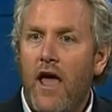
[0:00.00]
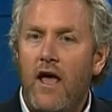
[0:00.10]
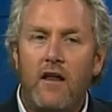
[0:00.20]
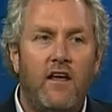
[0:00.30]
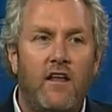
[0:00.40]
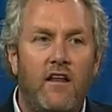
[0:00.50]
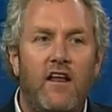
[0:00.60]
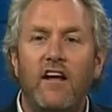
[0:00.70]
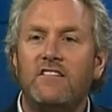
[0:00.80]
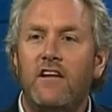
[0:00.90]
And
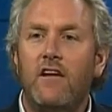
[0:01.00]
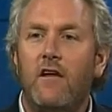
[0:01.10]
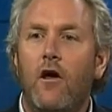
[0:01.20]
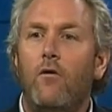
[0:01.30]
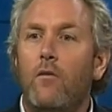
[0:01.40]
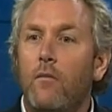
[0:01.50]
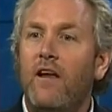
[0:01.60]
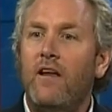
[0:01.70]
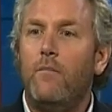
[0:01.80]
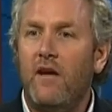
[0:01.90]
next thing you know, the
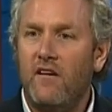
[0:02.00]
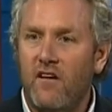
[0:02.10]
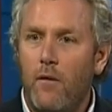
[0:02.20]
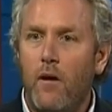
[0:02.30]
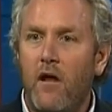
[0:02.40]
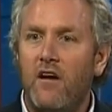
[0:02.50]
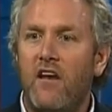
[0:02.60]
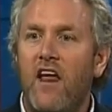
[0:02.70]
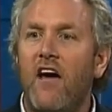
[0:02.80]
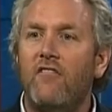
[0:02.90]
media picks up on
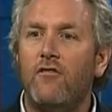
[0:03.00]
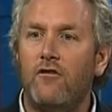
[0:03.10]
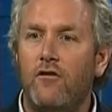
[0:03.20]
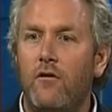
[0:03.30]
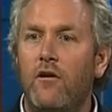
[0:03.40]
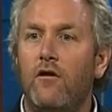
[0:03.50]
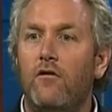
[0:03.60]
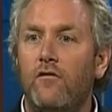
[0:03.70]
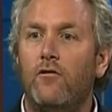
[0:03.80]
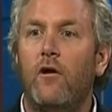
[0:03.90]
it, and after 2
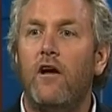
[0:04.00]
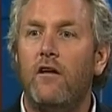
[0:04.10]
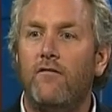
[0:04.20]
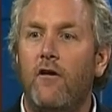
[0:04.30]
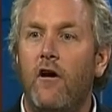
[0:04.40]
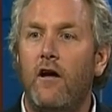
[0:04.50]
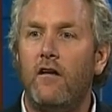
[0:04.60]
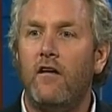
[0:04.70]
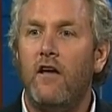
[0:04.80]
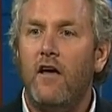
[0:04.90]
years of trying to
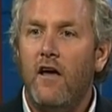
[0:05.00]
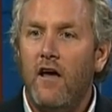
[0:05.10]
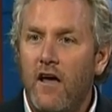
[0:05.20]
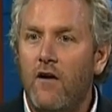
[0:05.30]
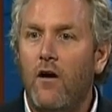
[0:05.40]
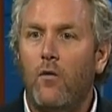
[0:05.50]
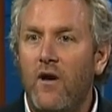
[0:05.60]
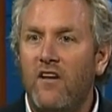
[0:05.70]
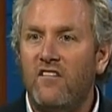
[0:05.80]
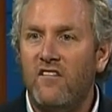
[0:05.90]
find a
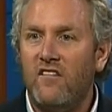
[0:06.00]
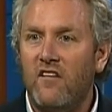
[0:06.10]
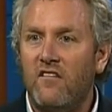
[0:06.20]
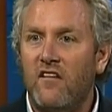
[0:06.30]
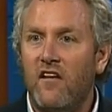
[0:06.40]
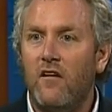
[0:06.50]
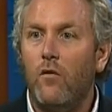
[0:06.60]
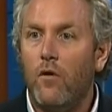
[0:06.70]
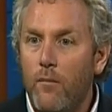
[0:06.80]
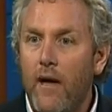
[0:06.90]
racist
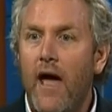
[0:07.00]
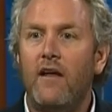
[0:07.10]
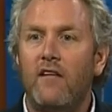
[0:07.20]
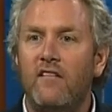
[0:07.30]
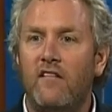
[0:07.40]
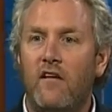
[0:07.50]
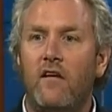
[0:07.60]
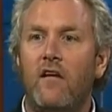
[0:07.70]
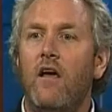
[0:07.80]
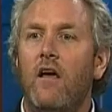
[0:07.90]
incident or a bad incident,